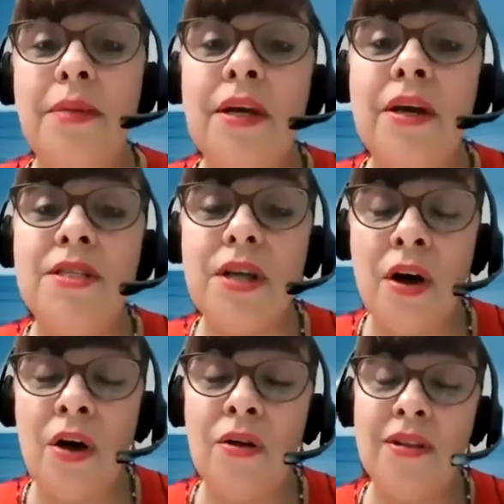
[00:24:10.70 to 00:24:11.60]
Because
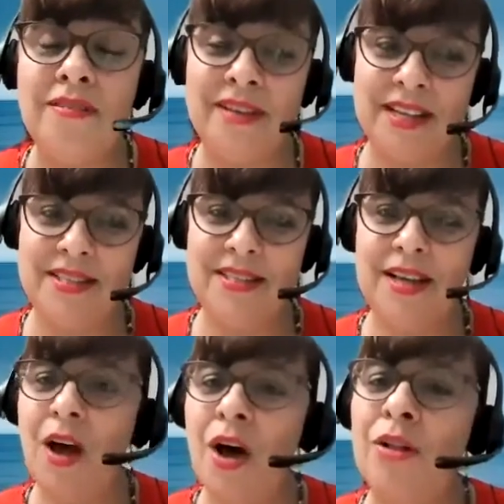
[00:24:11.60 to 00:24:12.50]
all of
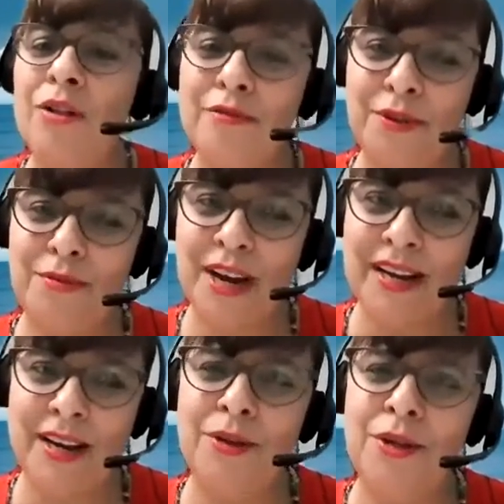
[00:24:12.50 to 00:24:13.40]
us, all of you
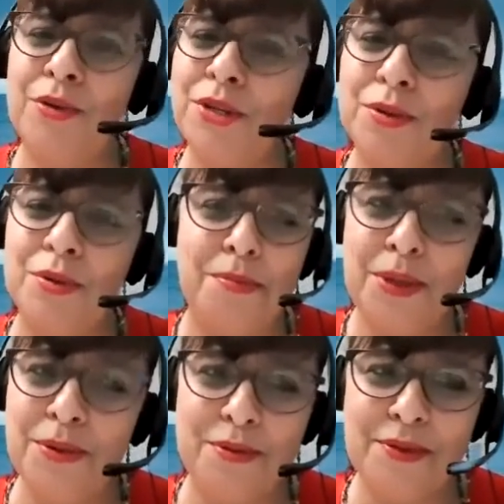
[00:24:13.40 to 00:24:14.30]
right now, you are so
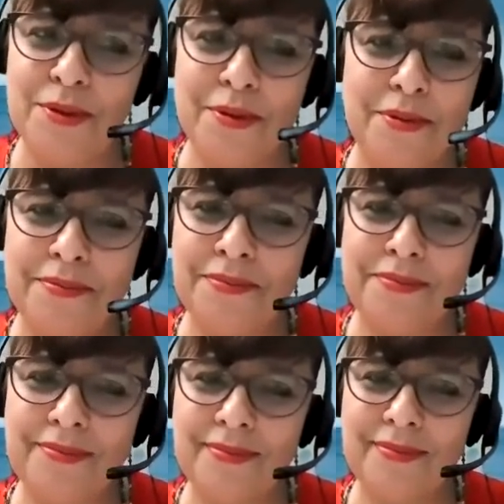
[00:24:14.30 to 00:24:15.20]
beautiful.
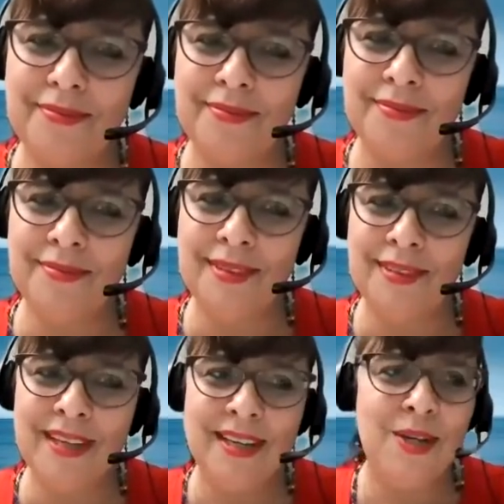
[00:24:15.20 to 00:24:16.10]

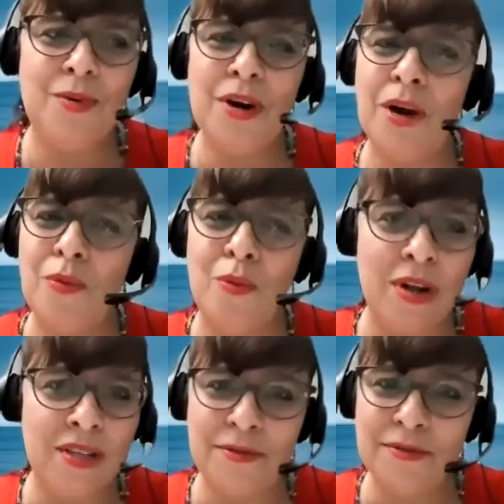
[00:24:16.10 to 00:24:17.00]
You are a
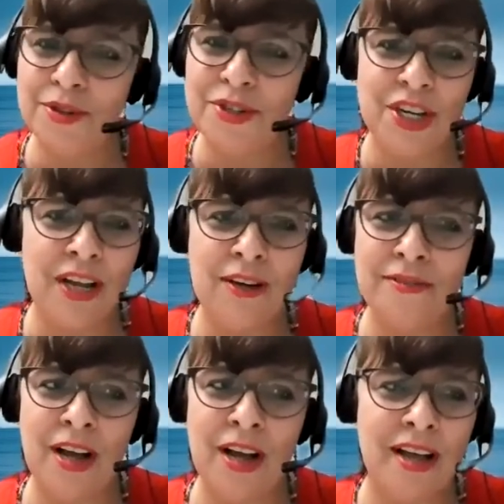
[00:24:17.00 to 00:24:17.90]
wonderful child
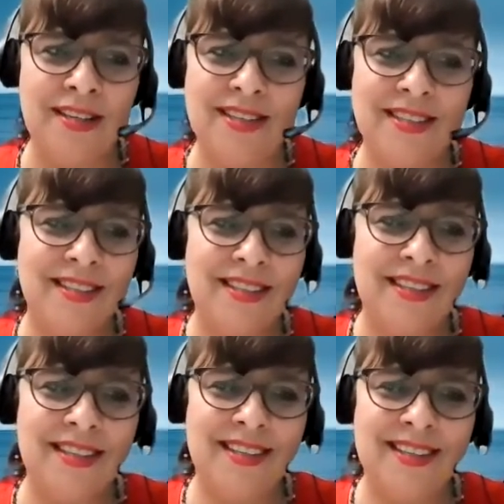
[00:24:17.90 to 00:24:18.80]
of God.
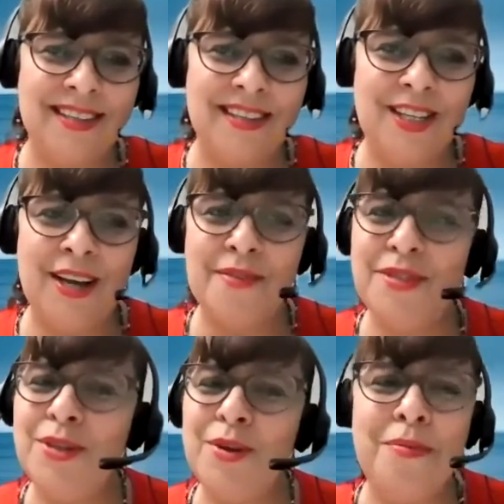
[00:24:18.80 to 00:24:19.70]
You
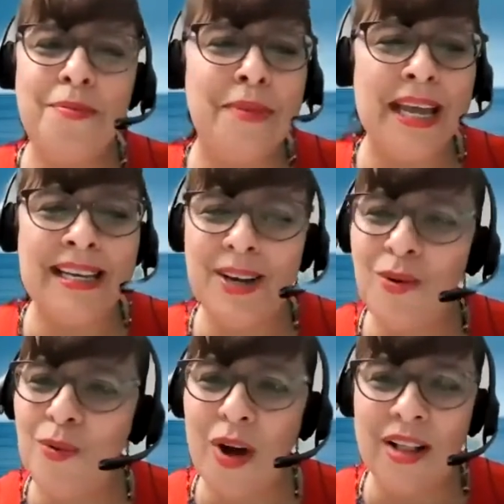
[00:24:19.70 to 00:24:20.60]
have so
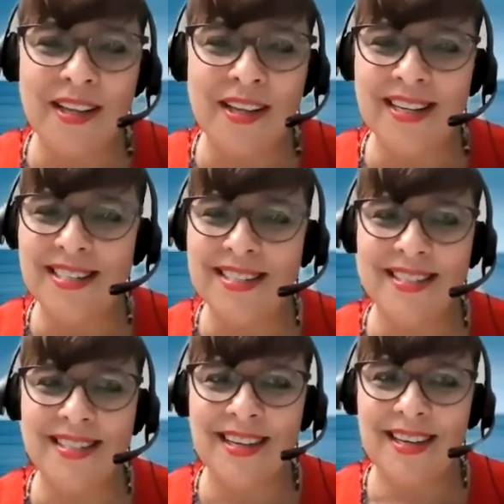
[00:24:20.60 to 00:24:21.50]
many qualities.